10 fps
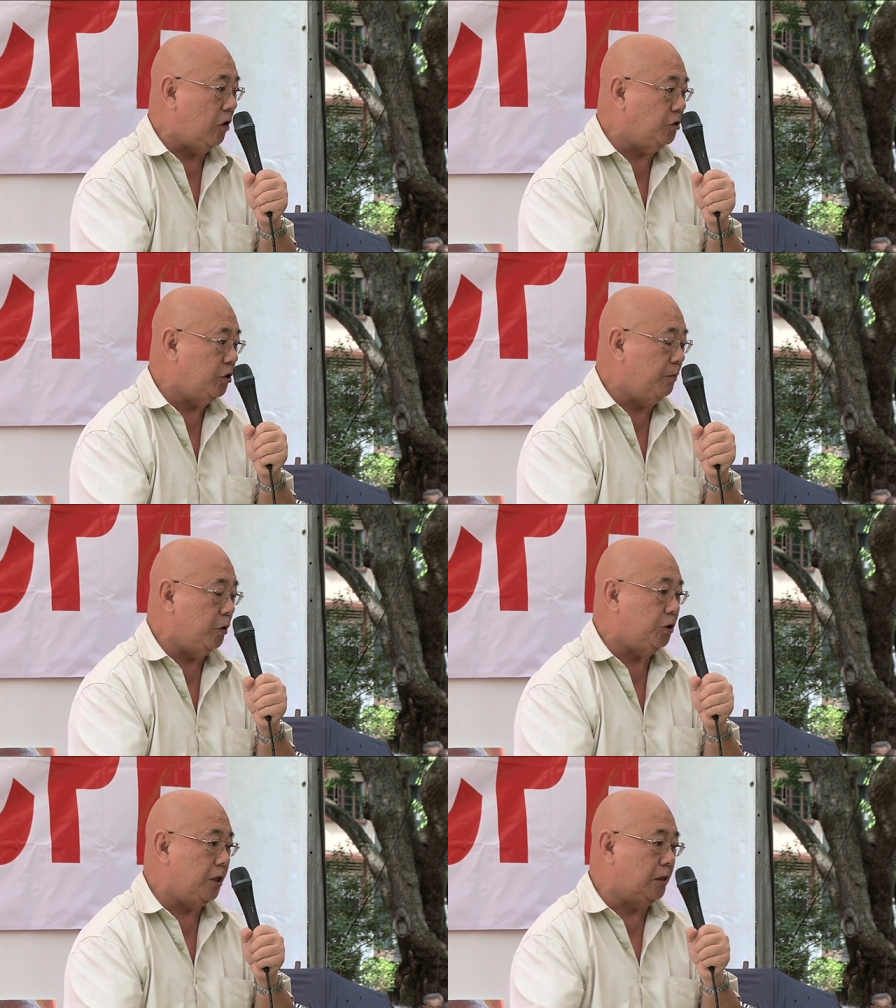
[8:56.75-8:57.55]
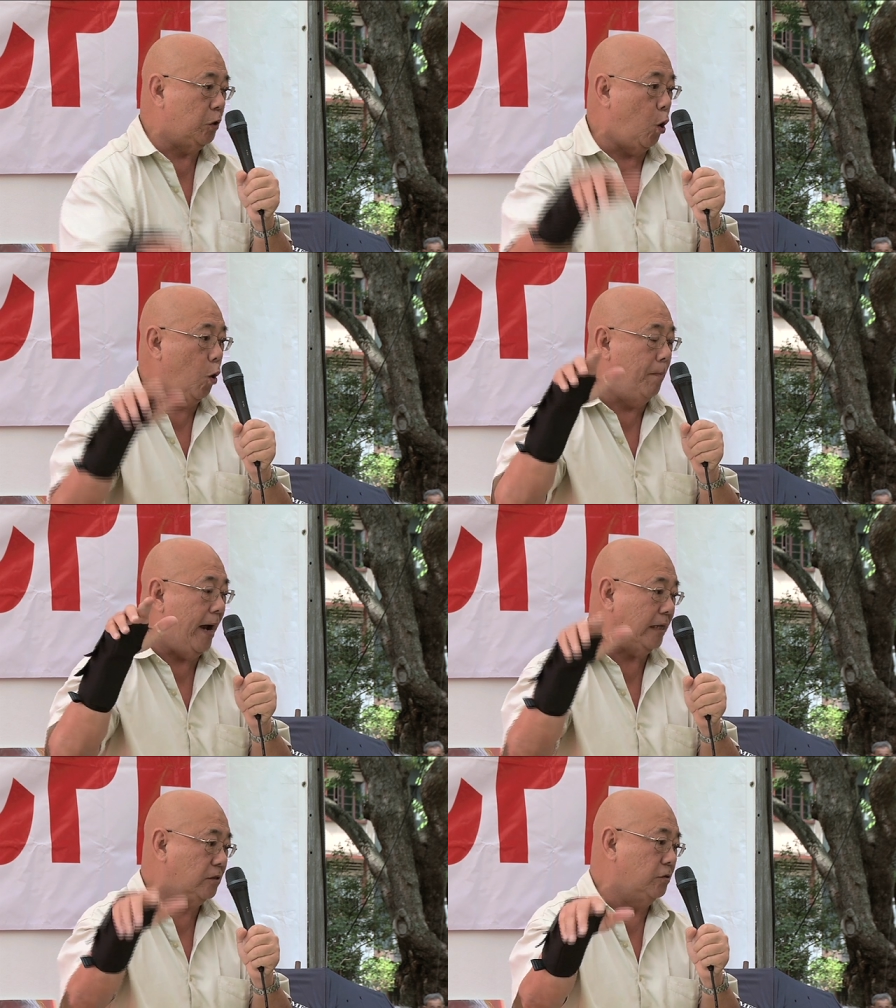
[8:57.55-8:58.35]
contribution go
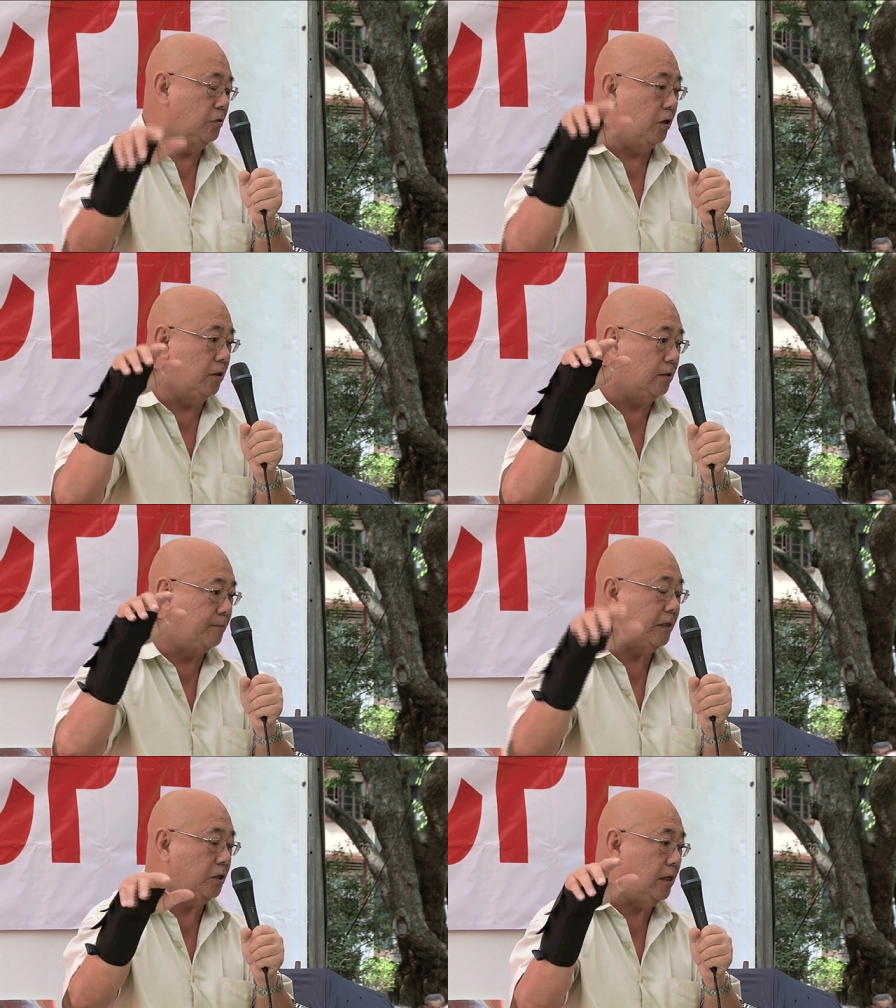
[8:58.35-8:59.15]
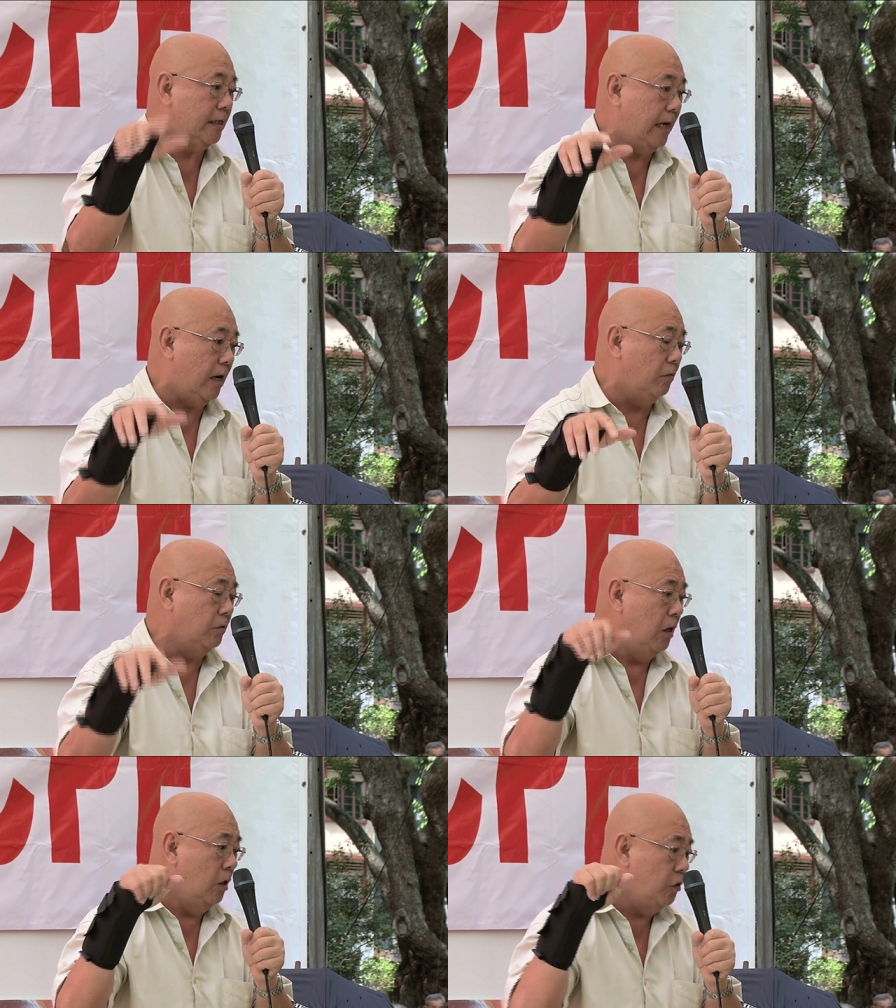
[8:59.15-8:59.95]
back to your special
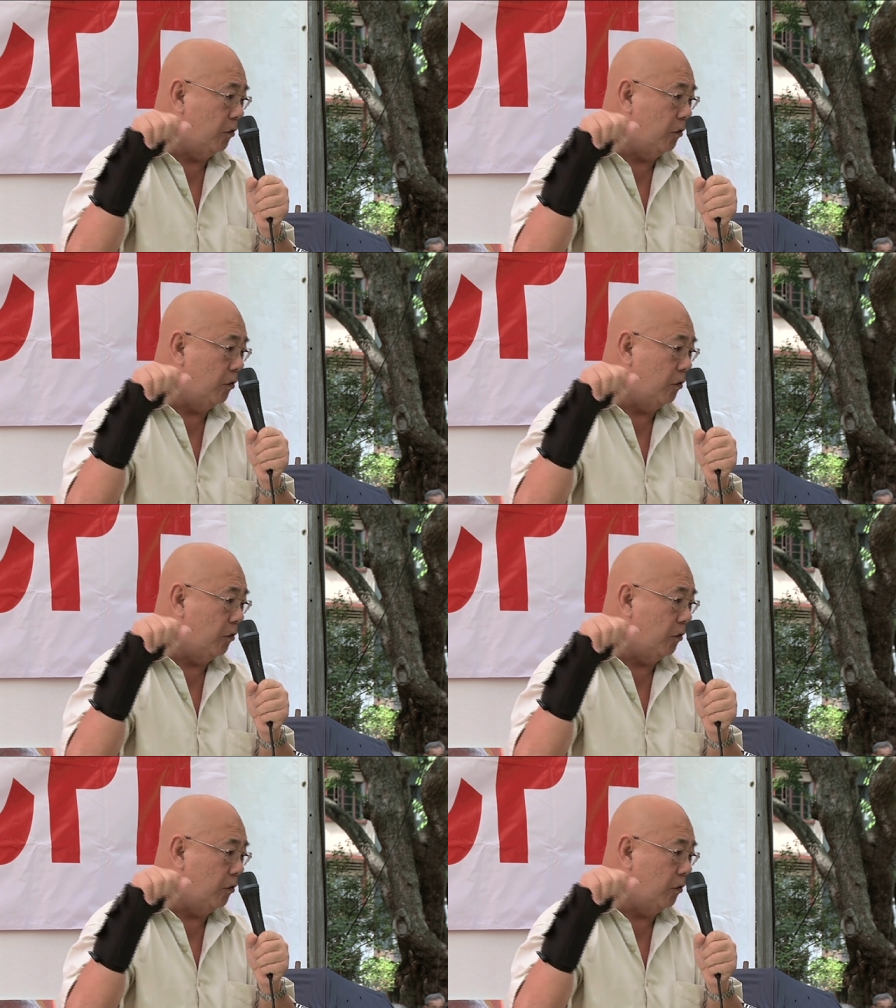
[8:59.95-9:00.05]
account,